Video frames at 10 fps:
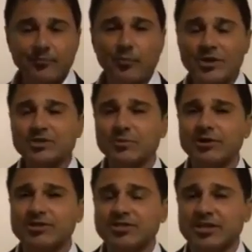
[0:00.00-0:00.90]
Weigh
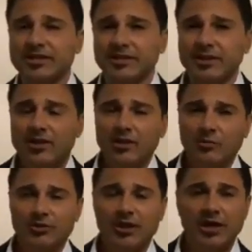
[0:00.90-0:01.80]
Smart is designed
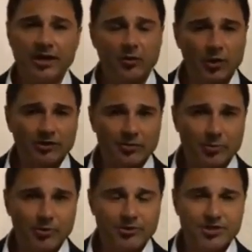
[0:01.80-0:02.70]
with a high quality
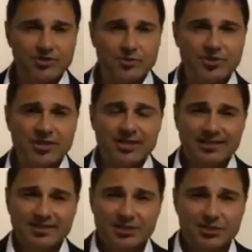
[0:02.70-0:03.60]
protein source
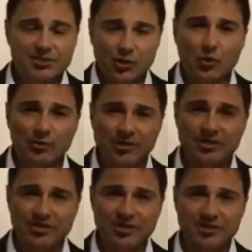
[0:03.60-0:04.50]
that's a slow
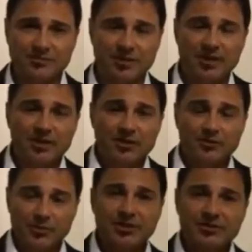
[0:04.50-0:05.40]
release system.
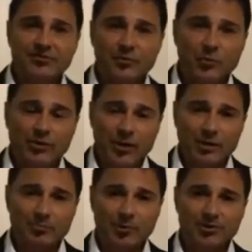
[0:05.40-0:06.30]
3 different
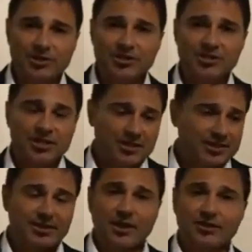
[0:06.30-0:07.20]
proteins
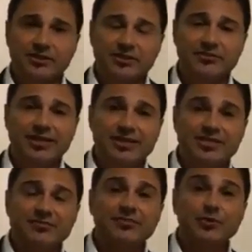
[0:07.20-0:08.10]
that are delivered at
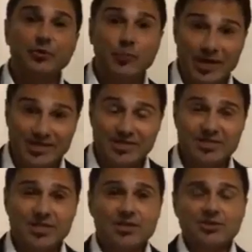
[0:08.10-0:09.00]
different
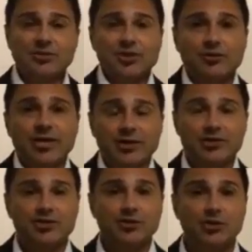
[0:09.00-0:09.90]
rates so that you get a
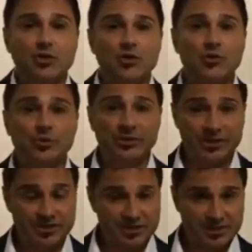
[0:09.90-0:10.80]
slow
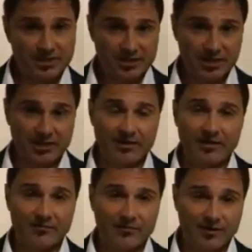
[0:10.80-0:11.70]
release
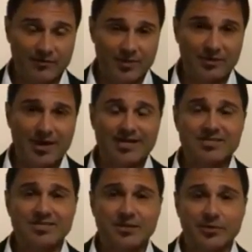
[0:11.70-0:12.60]
of amino
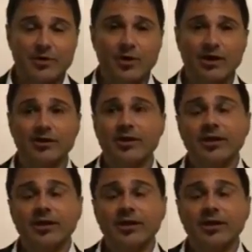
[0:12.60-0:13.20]
acids that are required.